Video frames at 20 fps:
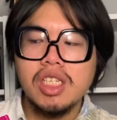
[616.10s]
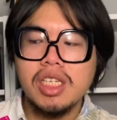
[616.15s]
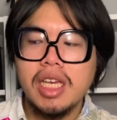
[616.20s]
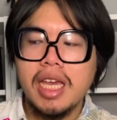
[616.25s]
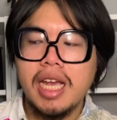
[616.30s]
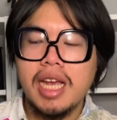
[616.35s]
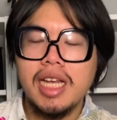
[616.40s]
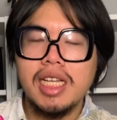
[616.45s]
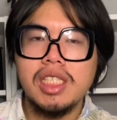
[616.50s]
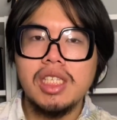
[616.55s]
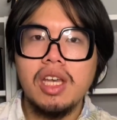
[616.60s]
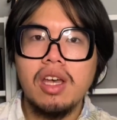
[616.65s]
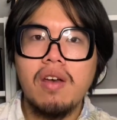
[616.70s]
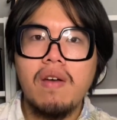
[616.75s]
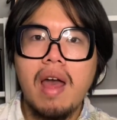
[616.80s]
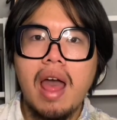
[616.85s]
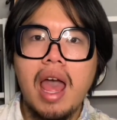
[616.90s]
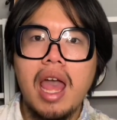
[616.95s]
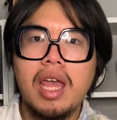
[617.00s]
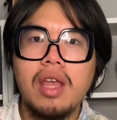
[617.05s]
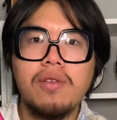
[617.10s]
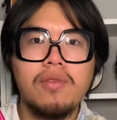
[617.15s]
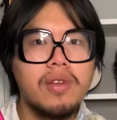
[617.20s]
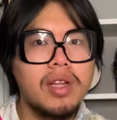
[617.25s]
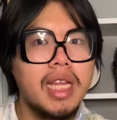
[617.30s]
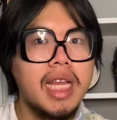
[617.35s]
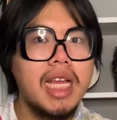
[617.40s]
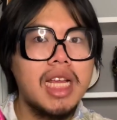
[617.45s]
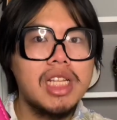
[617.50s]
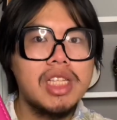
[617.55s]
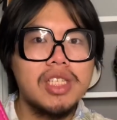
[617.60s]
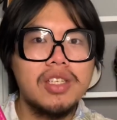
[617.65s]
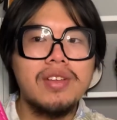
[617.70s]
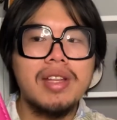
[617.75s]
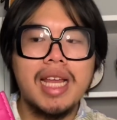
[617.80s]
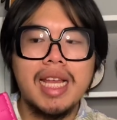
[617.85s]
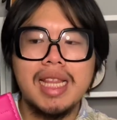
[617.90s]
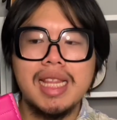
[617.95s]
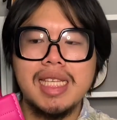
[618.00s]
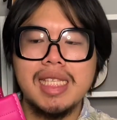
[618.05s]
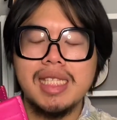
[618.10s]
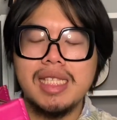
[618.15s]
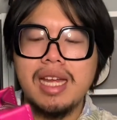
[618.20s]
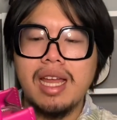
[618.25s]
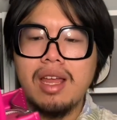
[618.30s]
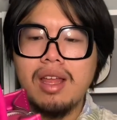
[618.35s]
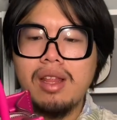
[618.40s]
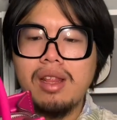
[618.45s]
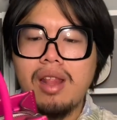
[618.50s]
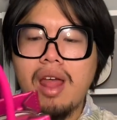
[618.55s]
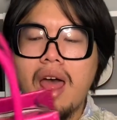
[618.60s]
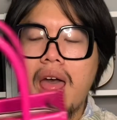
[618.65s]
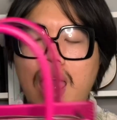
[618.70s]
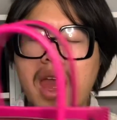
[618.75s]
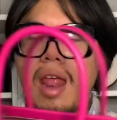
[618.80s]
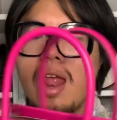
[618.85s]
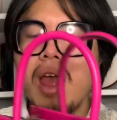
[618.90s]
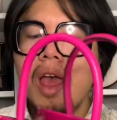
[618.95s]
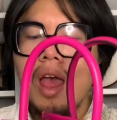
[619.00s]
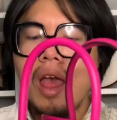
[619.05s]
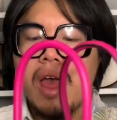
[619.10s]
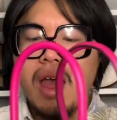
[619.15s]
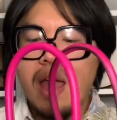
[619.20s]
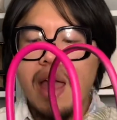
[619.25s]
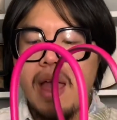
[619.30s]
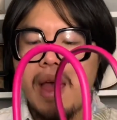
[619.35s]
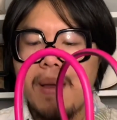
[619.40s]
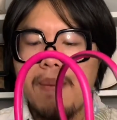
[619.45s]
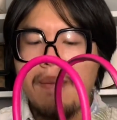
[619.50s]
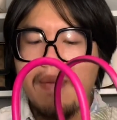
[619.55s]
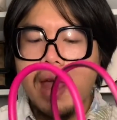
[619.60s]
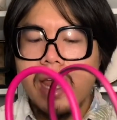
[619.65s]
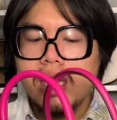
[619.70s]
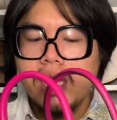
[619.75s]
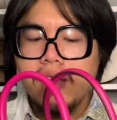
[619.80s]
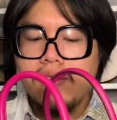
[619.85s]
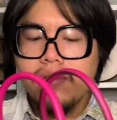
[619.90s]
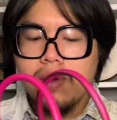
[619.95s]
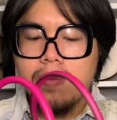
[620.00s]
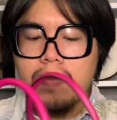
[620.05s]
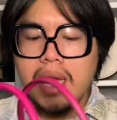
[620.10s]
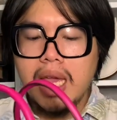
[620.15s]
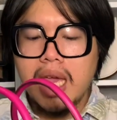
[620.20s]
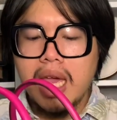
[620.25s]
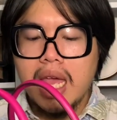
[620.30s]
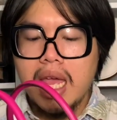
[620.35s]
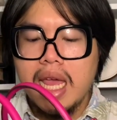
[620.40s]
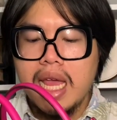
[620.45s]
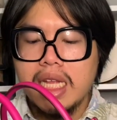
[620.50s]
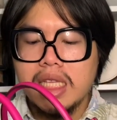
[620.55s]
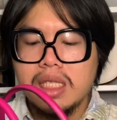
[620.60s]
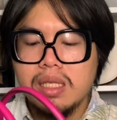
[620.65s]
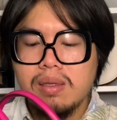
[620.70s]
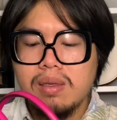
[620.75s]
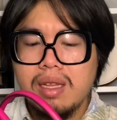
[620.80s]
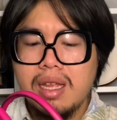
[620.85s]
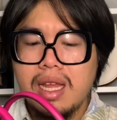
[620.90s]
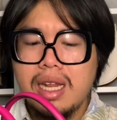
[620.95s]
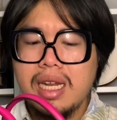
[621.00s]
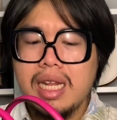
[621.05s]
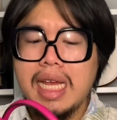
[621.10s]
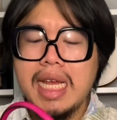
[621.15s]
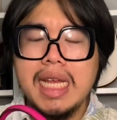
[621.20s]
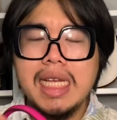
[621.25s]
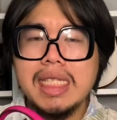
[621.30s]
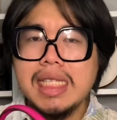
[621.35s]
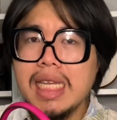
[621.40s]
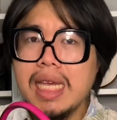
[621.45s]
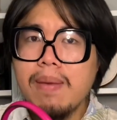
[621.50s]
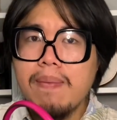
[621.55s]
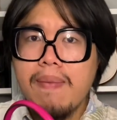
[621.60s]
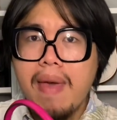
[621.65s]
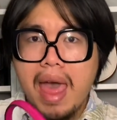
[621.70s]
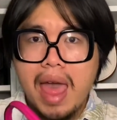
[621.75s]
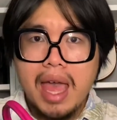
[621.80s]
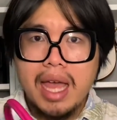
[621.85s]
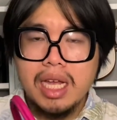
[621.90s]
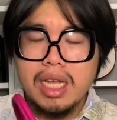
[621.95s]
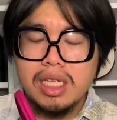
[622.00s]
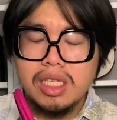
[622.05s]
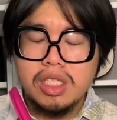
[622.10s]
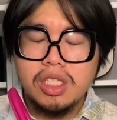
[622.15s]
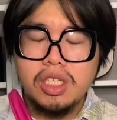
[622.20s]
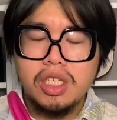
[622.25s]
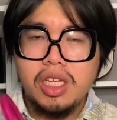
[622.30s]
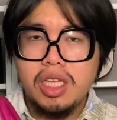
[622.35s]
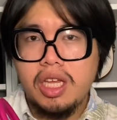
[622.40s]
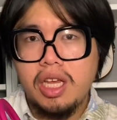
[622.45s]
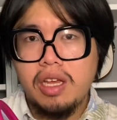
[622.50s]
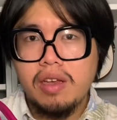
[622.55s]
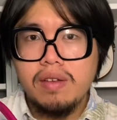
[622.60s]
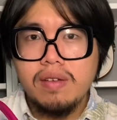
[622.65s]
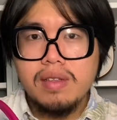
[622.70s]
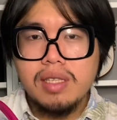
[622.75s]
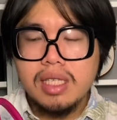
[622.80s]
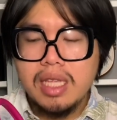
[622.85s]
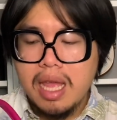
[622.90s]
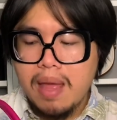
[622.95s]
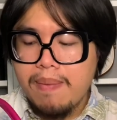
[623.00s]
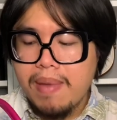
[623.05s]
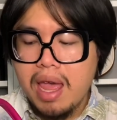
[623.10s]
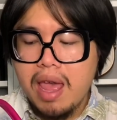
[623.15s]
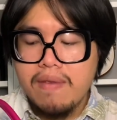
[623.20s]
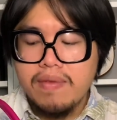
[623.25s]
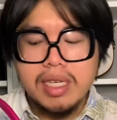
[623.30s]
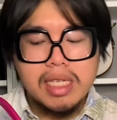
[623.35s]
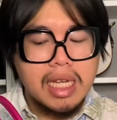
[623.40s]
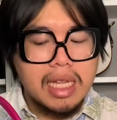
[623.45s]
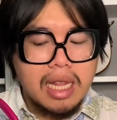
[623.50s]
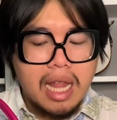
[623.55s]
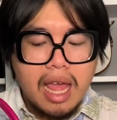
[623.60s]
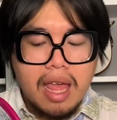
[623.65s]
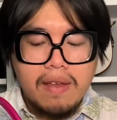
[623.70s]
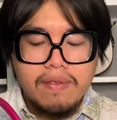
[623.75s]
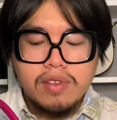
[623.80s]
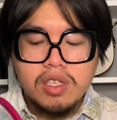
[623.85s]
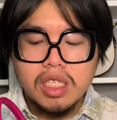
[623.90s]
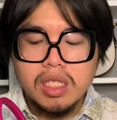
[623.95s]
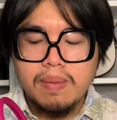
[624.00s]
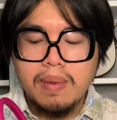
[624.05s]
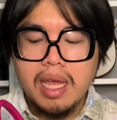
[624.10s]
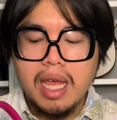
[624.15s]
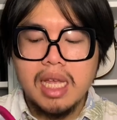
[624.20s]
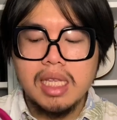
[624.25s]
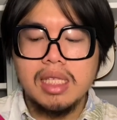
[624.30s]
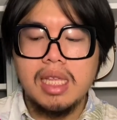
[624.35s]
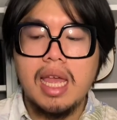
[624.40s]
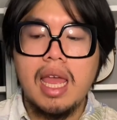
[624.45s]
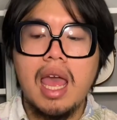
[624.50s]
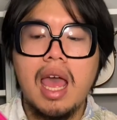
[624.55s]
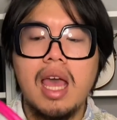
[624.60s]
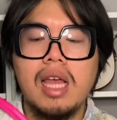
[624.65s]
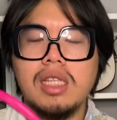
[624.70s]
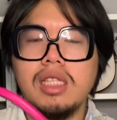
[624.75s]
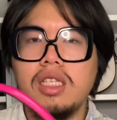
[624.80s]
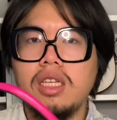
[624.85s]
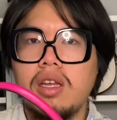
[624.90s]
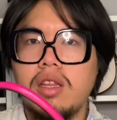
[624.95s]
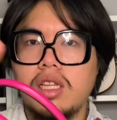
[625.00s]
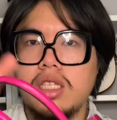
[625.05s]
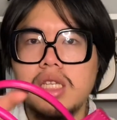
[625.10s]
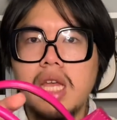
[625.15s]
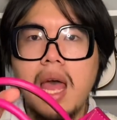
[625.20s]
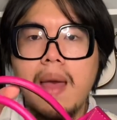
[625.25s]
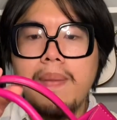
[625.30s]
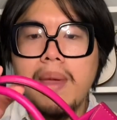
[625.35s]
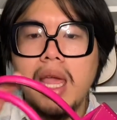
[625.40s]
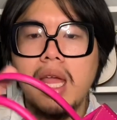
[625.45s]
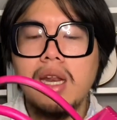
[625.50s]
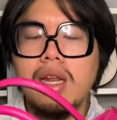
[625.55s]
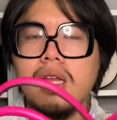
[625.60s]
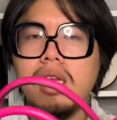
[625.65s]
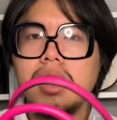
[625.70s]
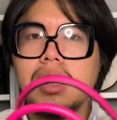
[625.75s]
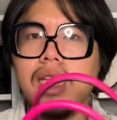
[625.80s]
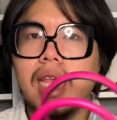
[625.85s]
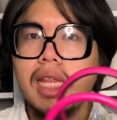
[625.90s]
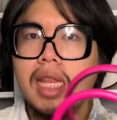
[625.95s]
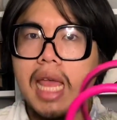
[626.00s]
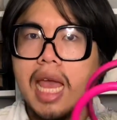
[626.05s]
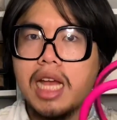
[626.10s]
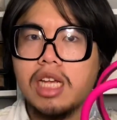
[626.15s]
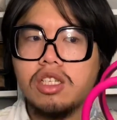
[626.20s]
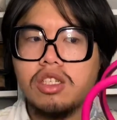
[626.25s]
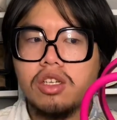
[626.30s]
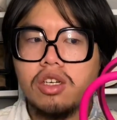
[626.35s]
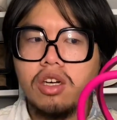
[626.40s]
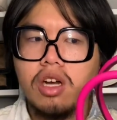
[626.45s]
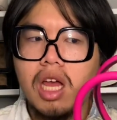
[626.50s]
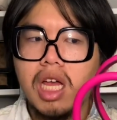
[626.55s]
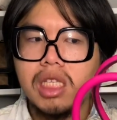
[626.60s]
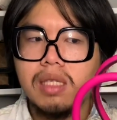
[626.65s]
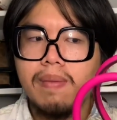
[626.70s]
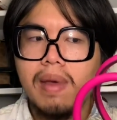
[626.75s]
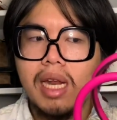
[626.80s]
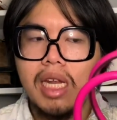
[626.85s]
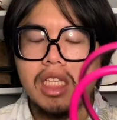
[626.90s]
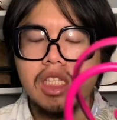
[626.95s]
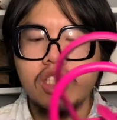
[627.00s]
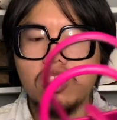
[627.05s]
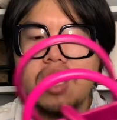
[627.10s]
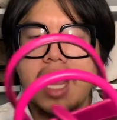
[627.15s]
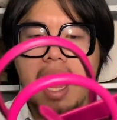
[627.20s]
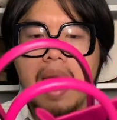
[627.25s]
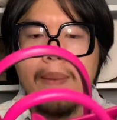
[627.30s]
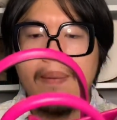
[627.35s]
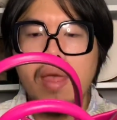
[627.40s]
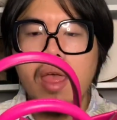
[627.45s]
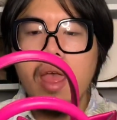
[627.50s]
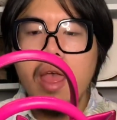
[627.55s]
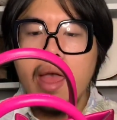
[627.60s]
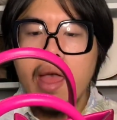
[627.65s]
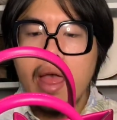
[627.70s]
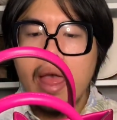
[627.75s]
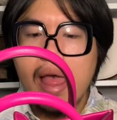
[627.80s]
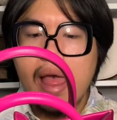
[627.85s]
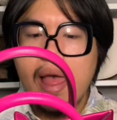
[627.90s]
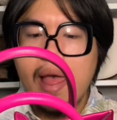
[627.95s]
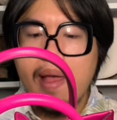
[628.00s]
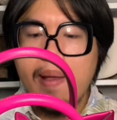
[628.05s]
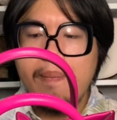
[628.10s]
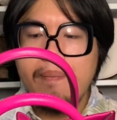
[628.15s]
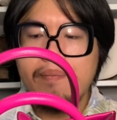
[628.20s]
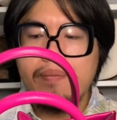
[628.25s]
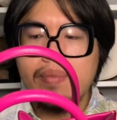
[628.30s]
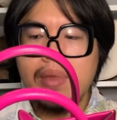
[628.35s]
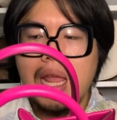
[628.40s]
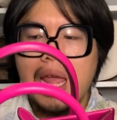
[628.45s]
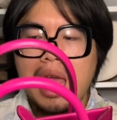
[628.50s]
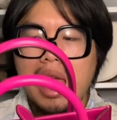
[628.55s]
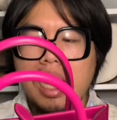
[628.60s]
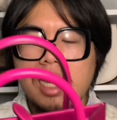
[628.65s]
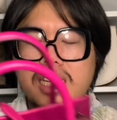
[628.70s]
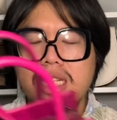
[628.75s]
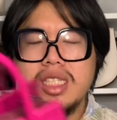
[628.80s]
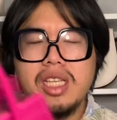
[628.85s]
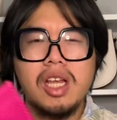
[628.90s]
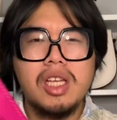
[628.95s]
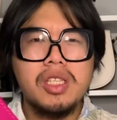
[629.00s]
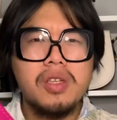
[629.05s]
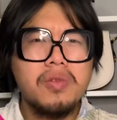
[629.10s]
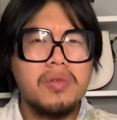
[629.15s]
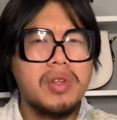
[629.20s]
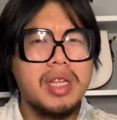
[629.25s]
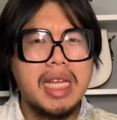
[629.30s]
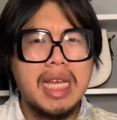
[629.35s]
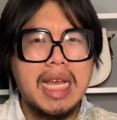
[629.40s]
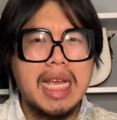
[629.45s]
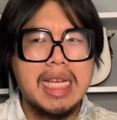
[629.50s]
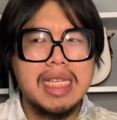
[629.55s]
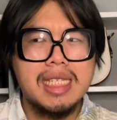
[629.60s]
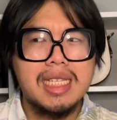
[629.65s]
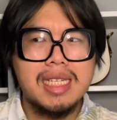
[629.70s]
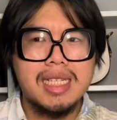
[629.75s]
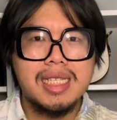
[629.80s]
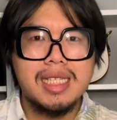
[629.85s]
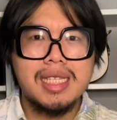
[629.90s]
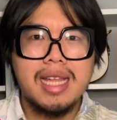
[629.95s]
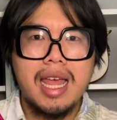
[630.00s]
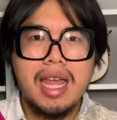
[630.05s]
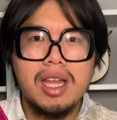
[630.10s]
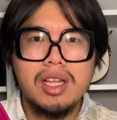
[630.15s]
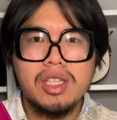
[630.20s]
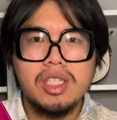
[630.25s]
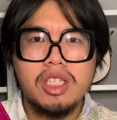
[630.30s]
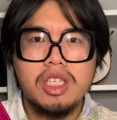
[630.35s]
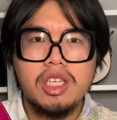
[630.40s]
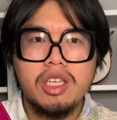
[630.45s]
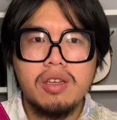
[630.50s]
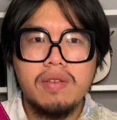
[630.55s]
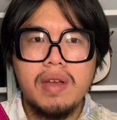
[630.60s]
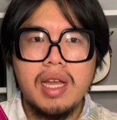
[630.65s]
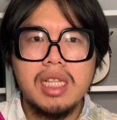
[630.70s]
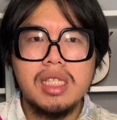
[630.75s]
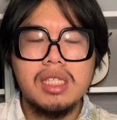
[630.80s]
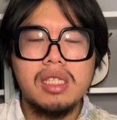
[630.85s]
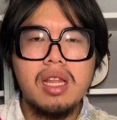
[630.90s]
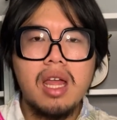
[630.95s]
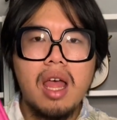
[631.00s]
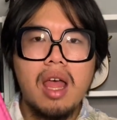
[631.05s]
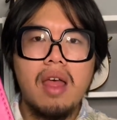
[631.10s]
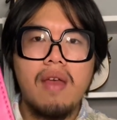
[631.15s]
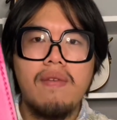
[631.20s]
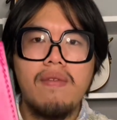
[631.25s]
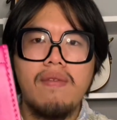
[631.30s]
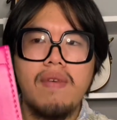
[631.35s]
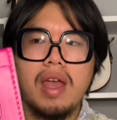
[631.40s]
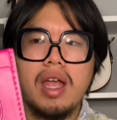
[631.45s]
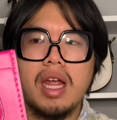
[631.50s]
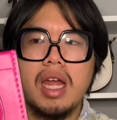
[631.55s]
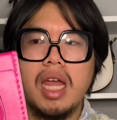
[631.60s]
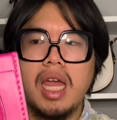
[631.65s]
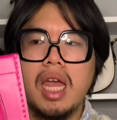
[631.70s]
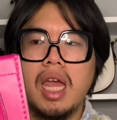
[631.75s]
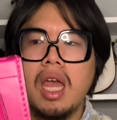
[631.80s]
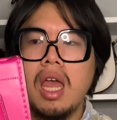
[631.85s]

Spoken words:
carry tote, I really do like this style a lot. I think for me, it's an easy bag to use in my everyday life just because it has, you know, the top handles and the extra crossbody strap. And it's also really easy to style too. It's not a very